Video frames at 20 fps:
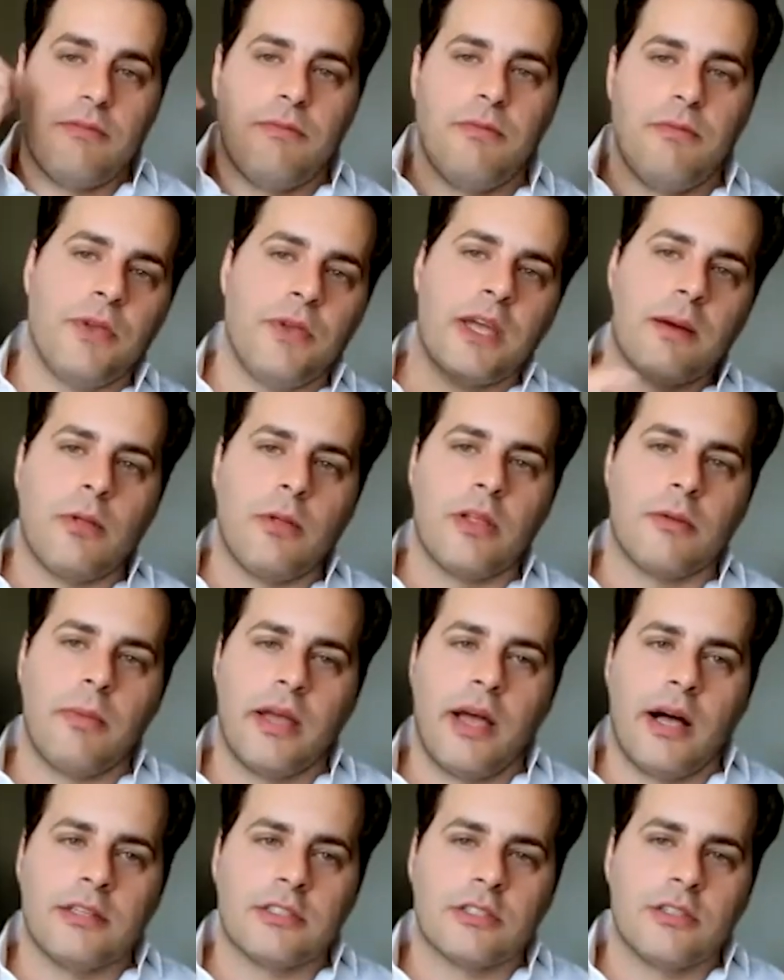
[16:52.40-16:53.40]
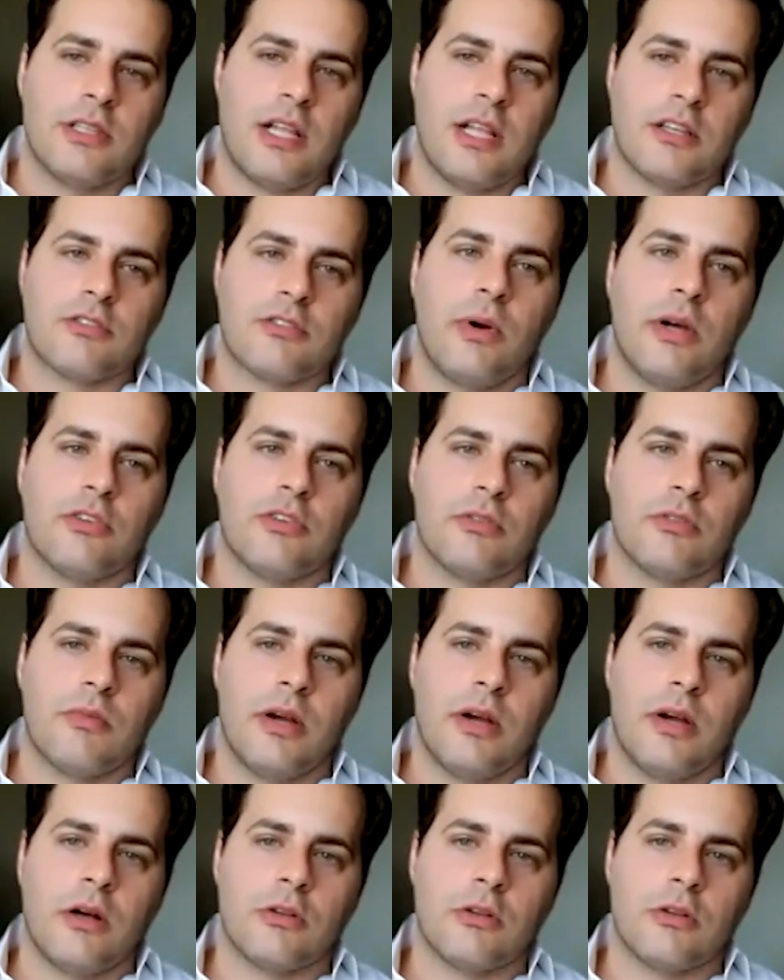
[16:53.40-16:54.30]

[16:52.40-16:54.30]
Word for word: think about like my answer to the last question. Right?